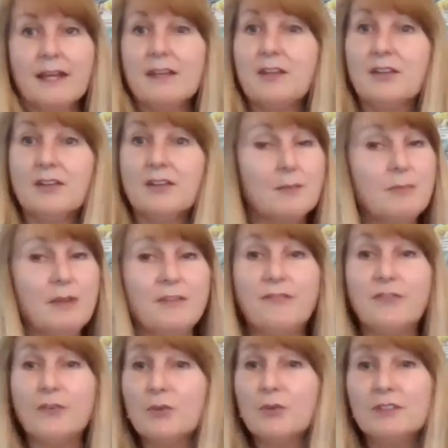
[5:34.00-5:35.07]
you're going to be
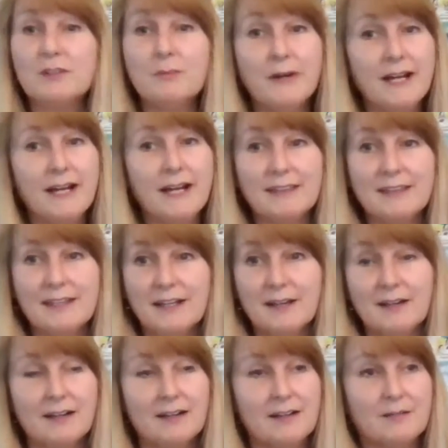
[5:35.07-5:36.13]
fooled by
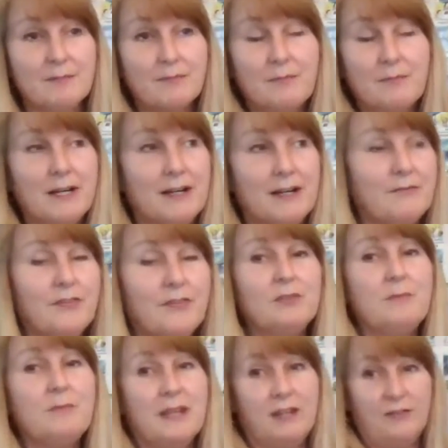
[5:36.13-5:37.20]
the um,
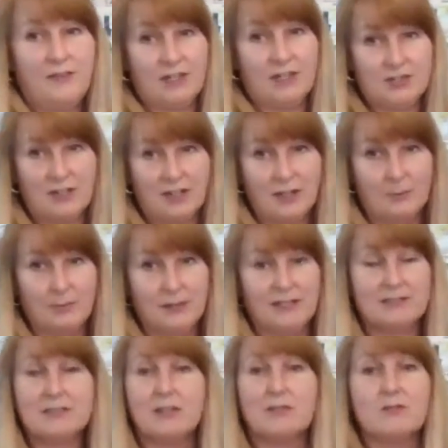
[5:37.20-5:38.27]
food manufacturing
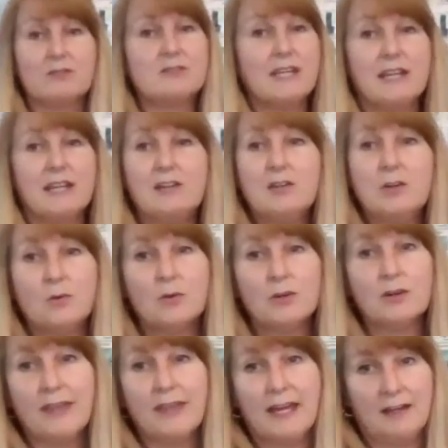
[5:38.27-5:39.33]
companies. So
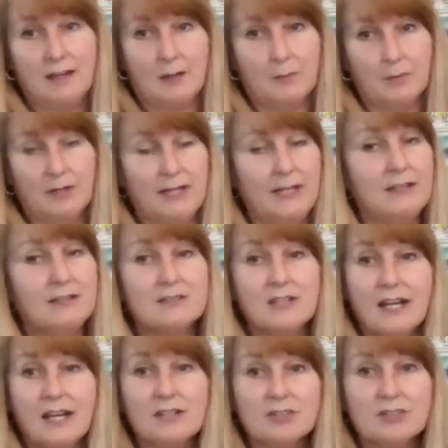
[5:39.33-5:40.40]
ignore that number. It is
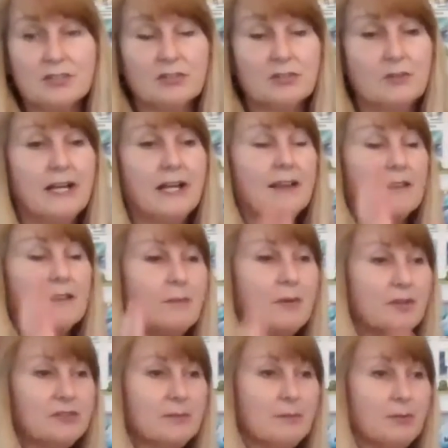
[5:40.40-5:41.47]
not true. The
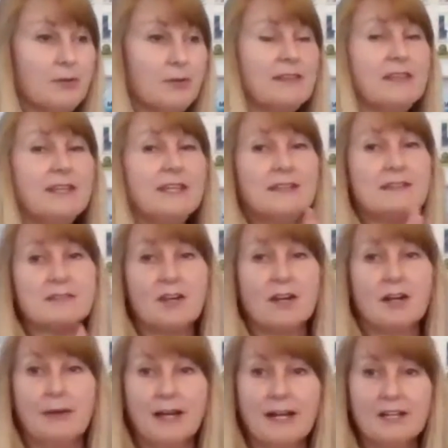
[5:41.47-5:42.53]
most important thing is the
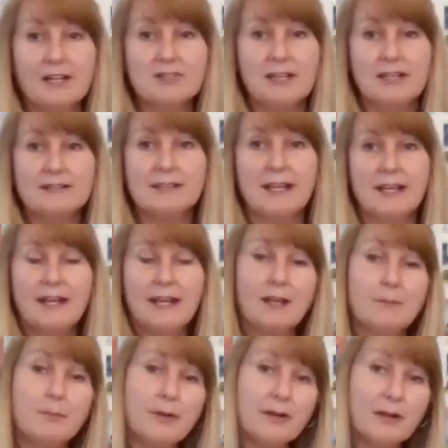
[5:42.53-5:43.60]
carbohydrates.
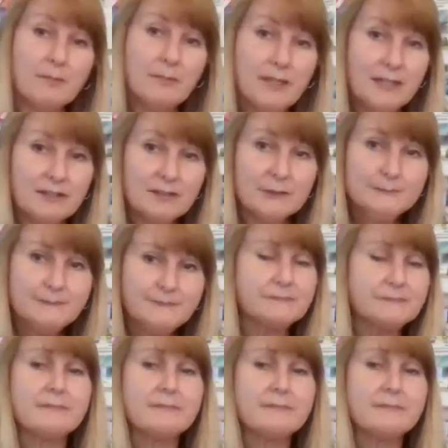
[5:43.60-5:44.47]
And per meal,